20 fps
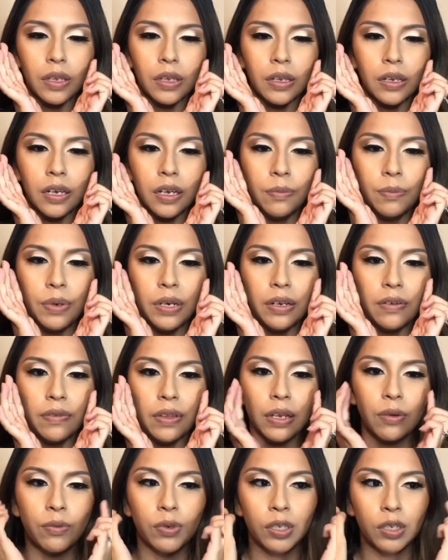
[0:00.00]
above, like,
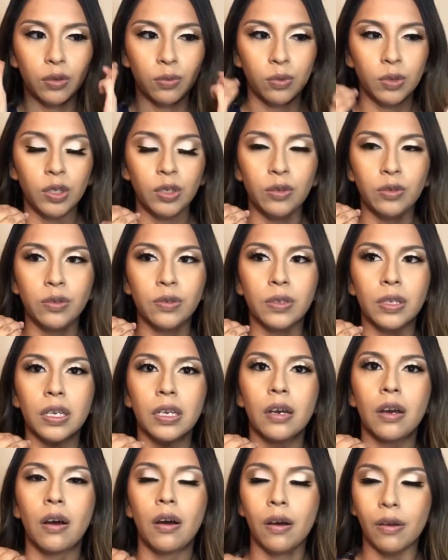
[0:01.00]
where you would usually
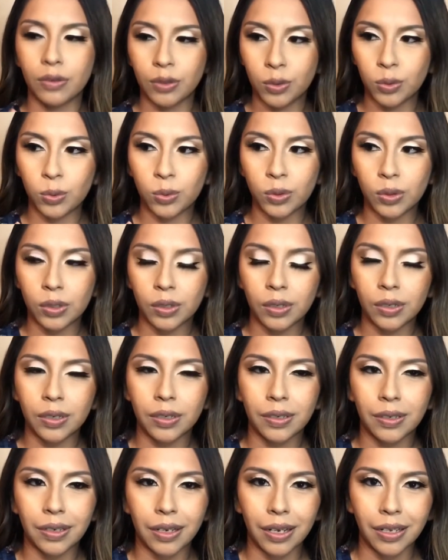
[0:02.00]
contour.
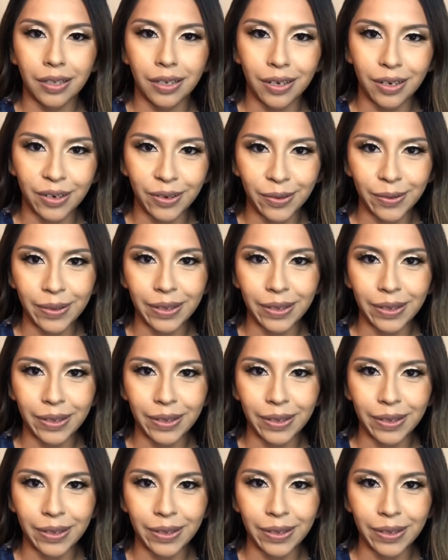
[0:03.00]
I didn't know that.